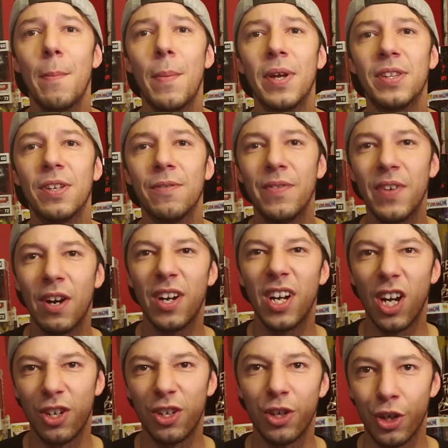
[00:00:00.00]
but they're very
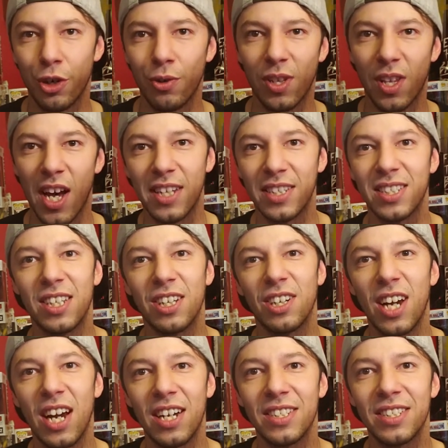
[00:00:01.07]
underutilized their
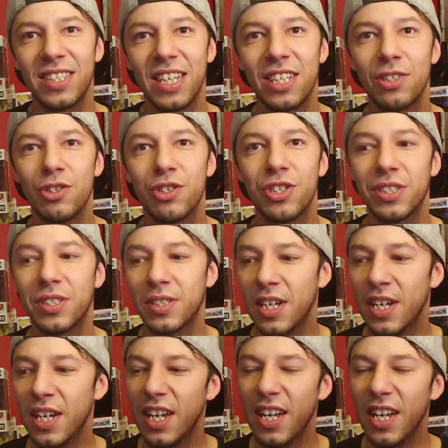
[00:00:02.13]
kind of scenes are just